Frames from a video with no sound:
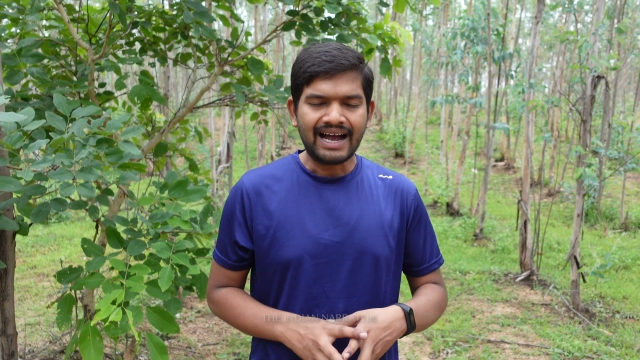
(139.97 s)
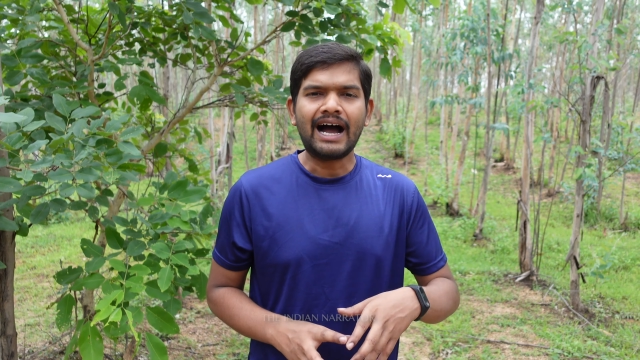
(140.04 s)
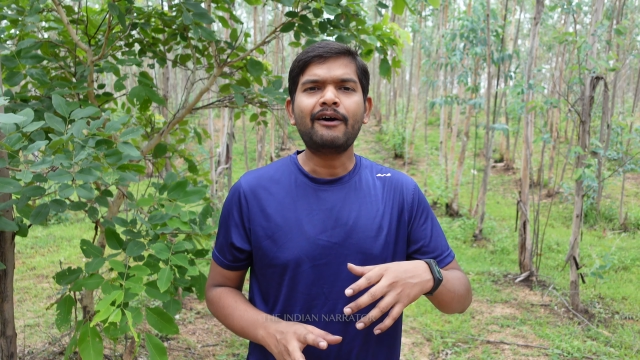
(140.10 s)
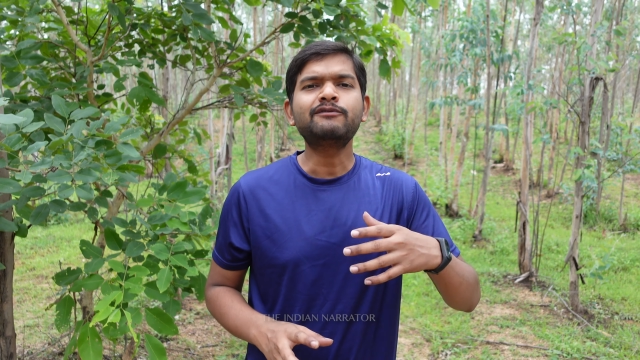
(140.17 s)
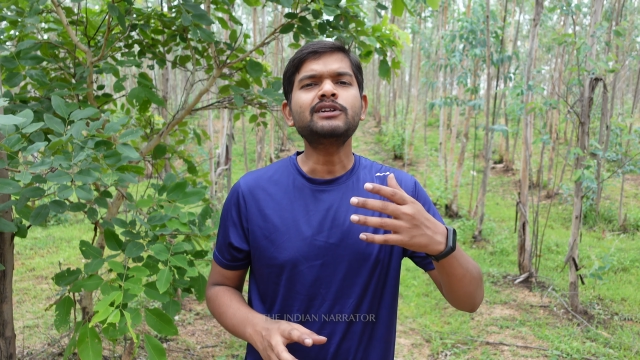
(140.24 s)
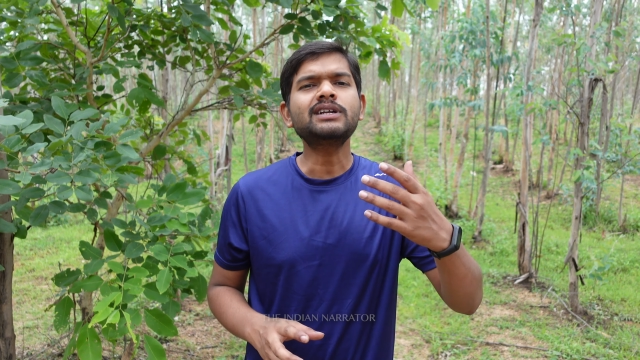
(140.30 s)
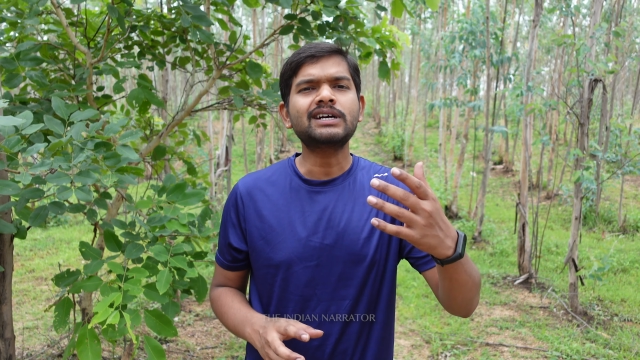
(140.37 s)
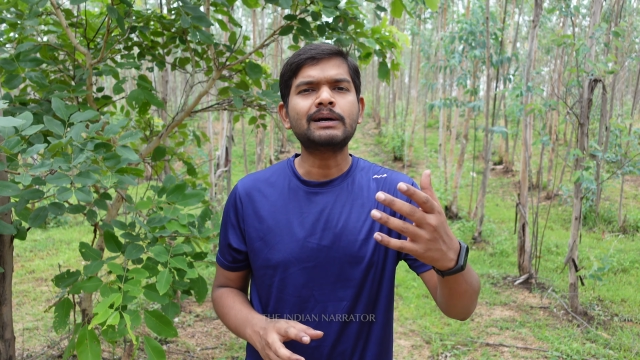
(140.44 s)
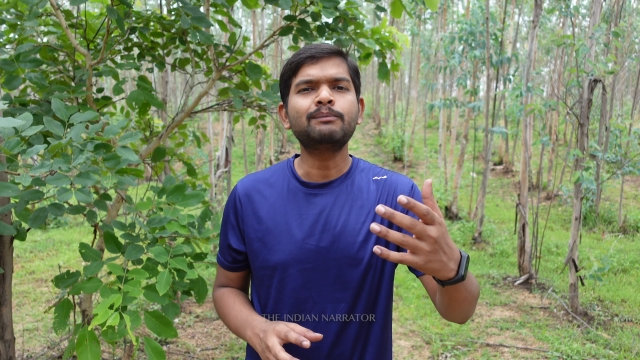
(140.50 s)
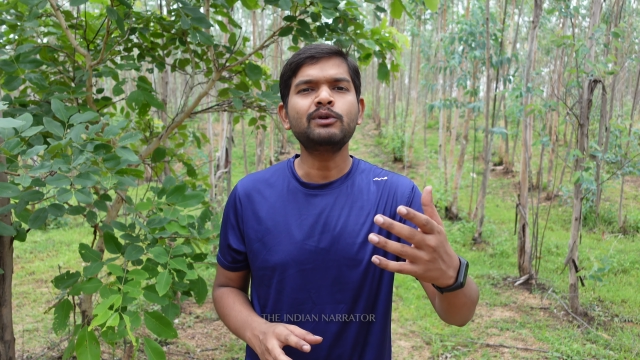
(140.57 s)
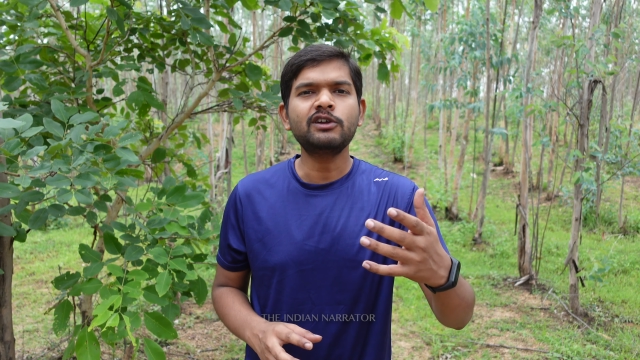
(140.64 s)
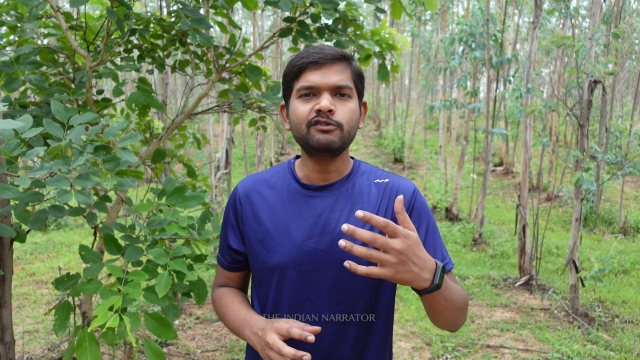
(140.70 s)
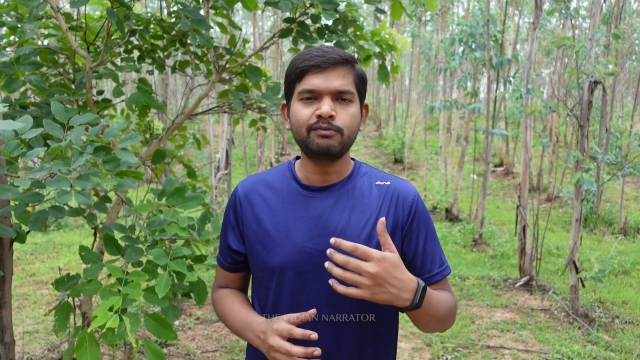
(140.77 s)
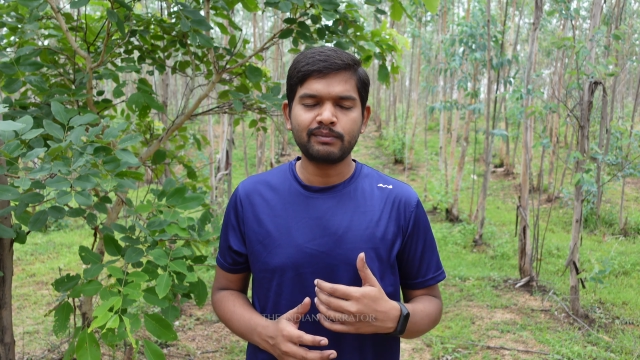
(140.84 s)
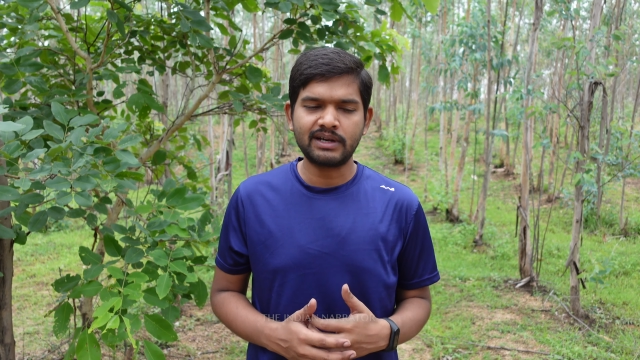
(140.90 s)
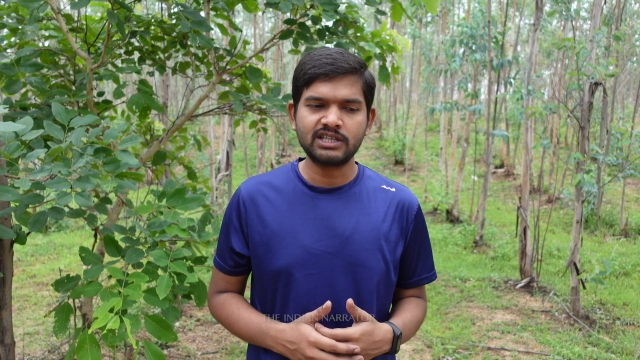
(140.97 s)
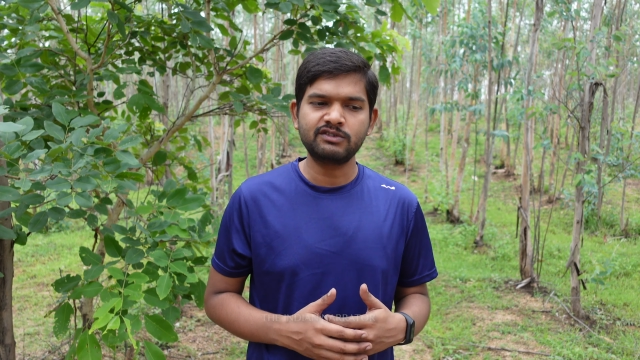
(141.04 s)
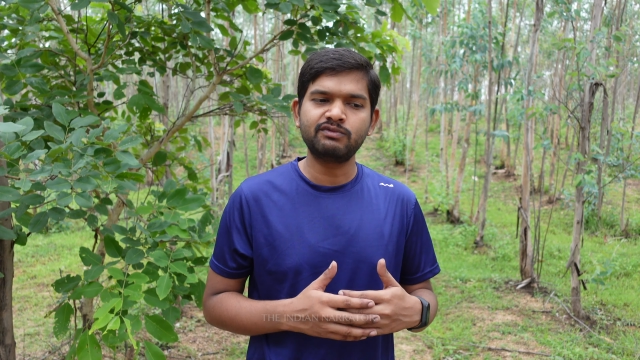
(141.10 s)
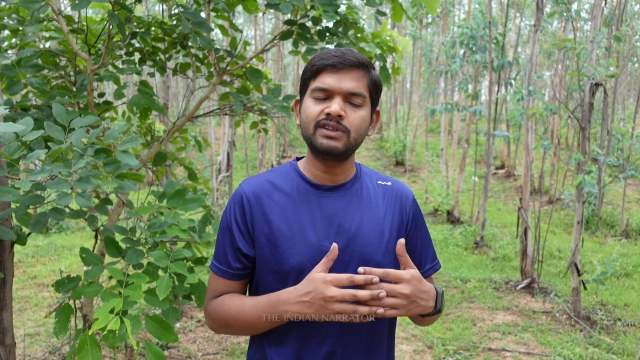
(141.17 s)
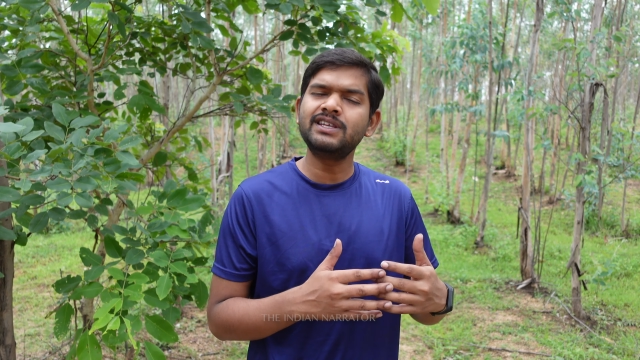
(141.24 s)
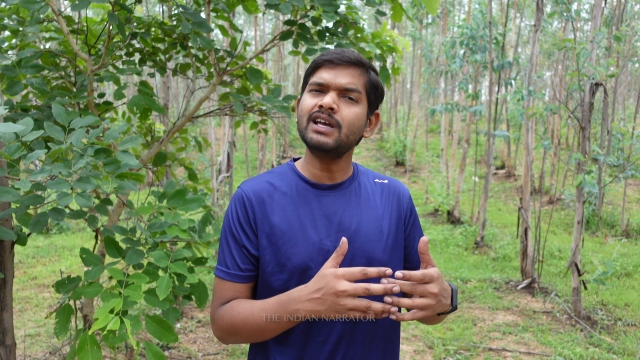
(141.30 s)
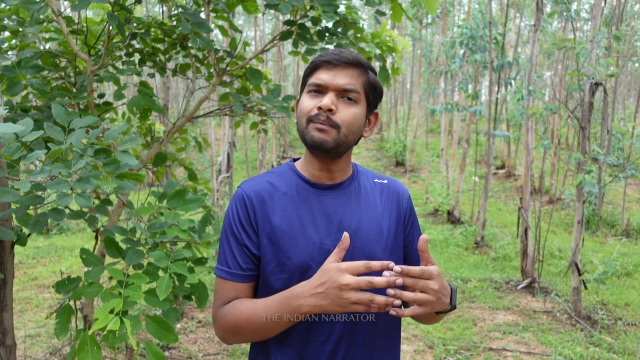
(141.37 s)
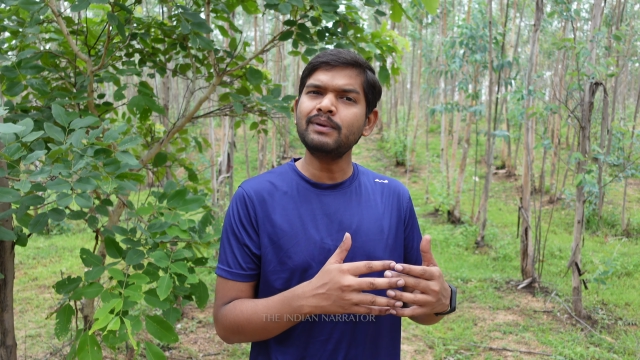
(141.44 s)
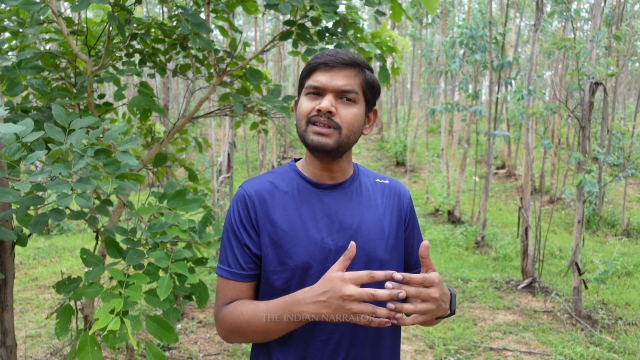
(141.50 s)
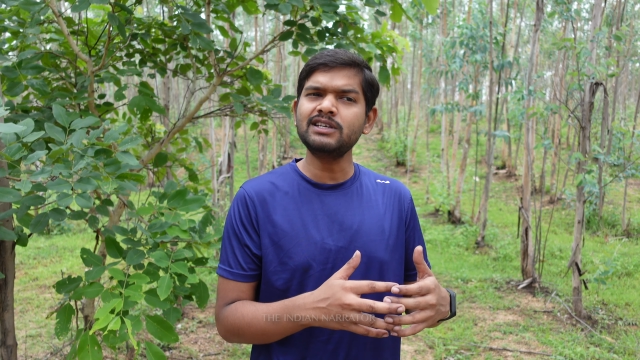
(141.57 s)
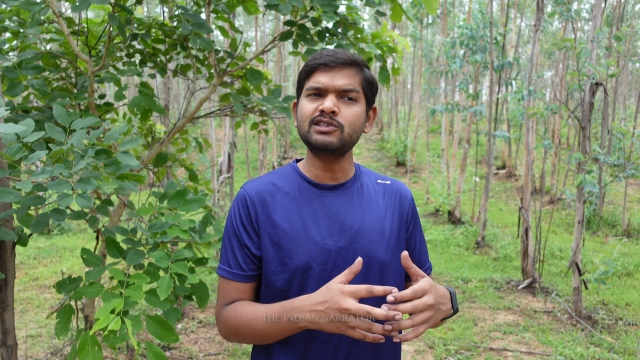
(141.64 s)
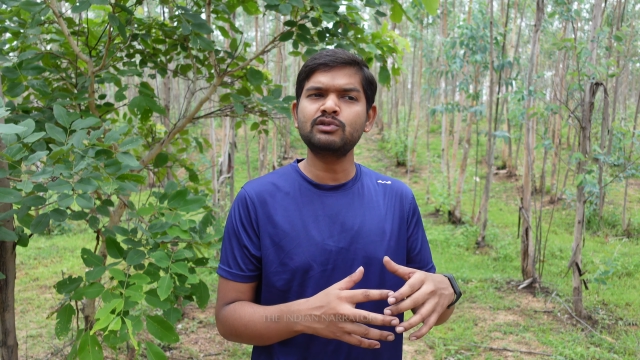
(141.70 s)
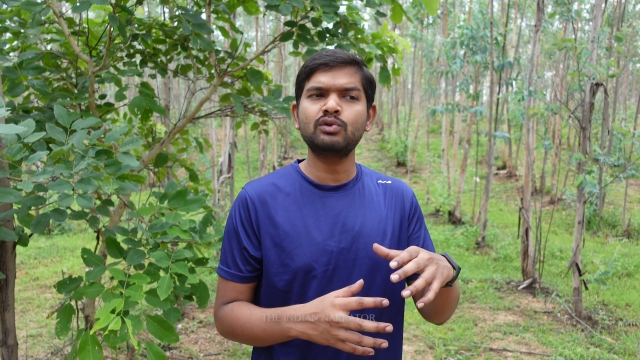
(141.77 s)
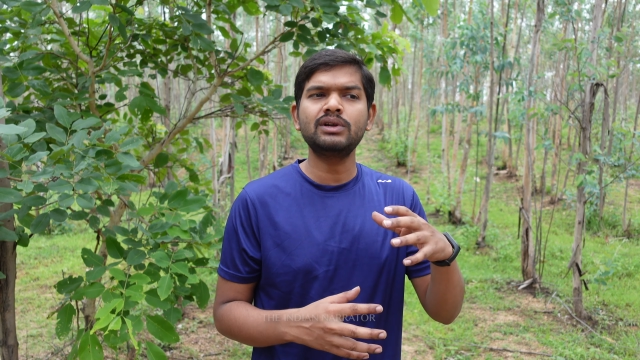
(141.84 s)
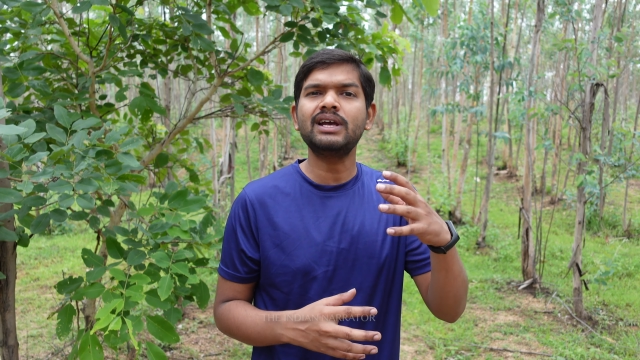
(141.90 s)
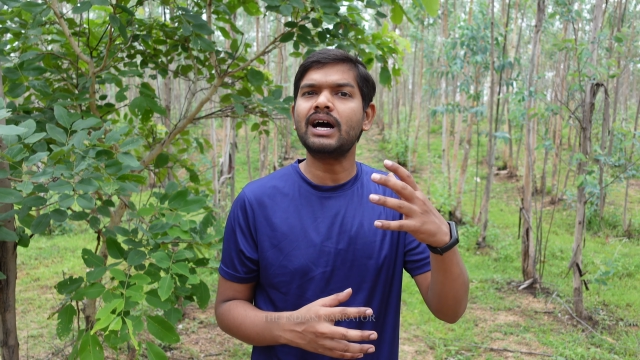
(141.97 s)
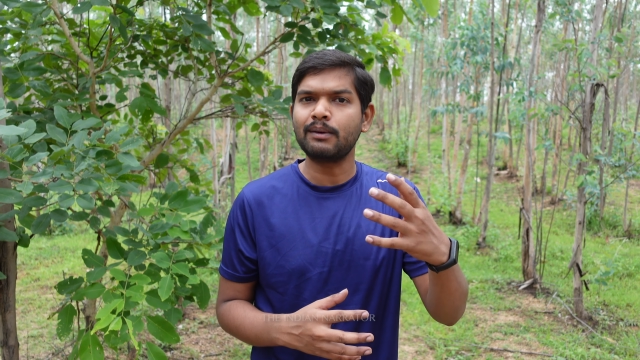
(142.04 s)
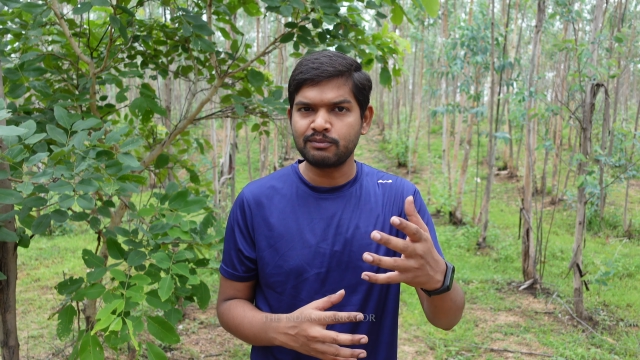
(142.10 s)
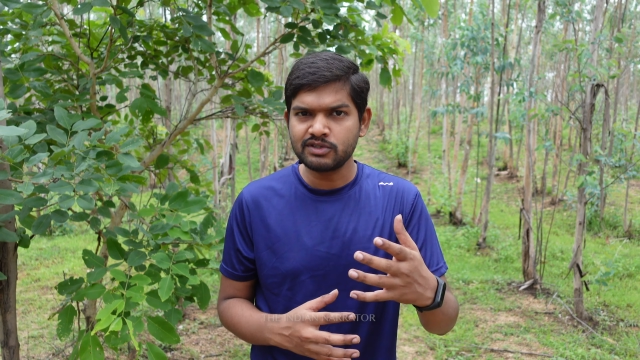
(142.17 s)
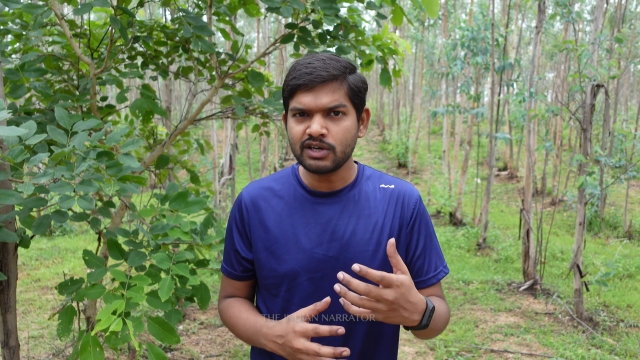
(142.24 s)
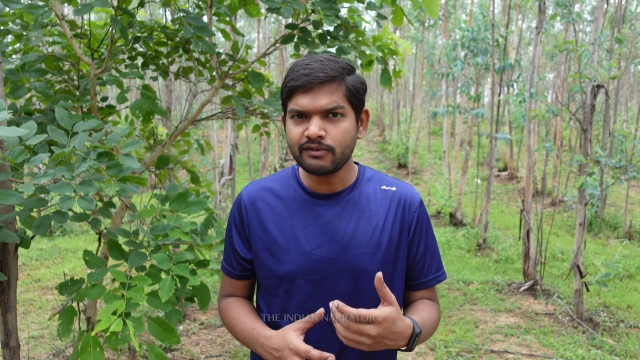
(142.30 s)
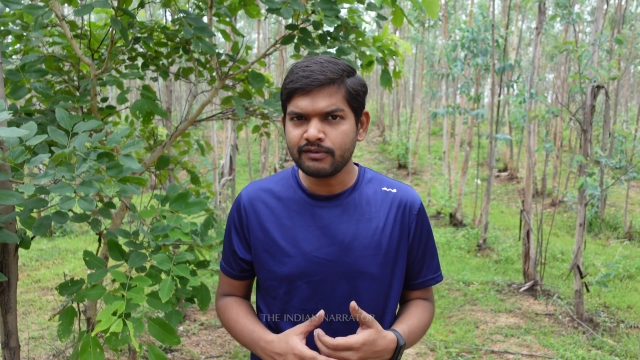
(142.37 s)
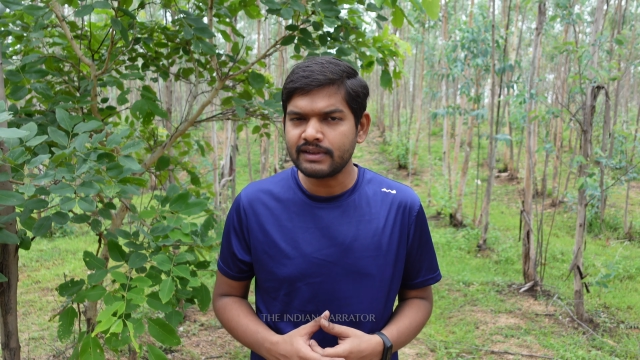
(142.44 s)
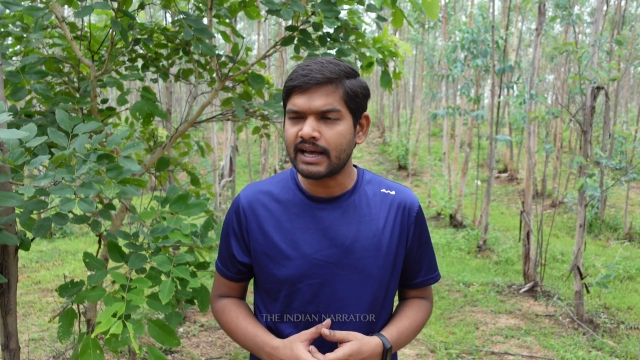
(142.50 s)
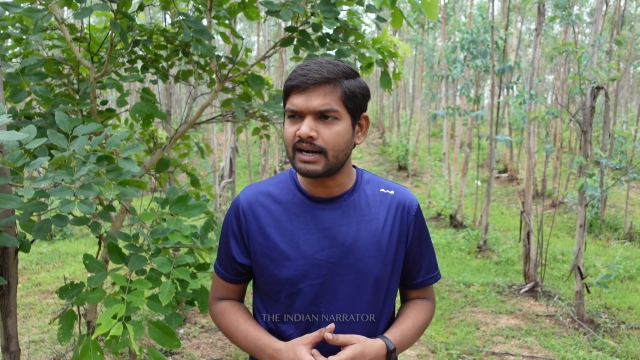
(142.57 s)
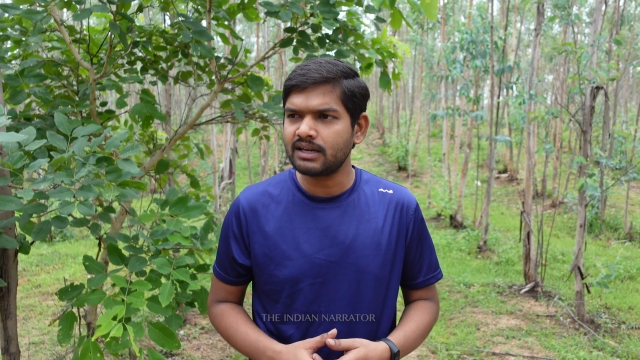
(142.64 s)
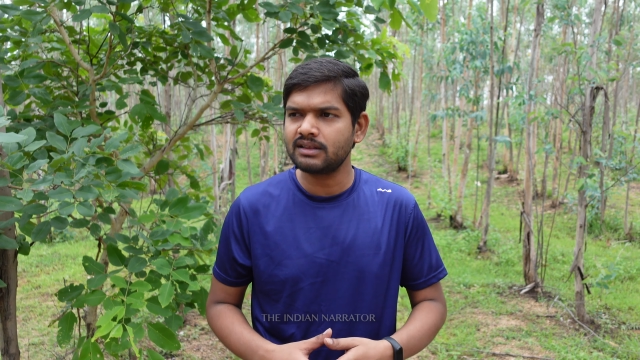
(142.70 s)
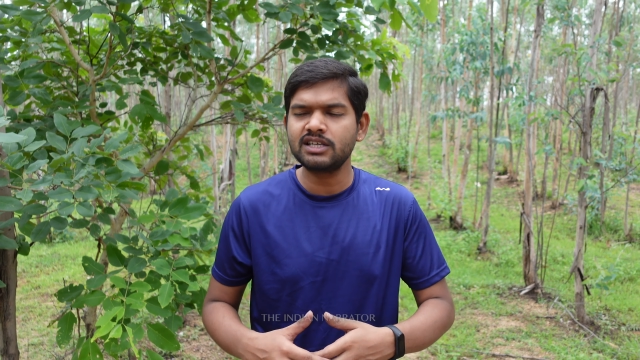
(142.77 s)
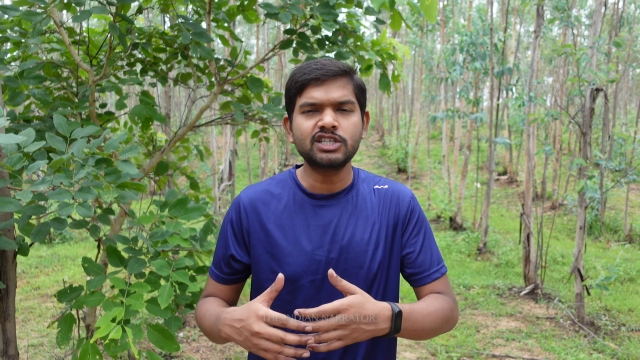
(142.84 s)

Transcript: After a couple of months, Vidyapati slowly observed that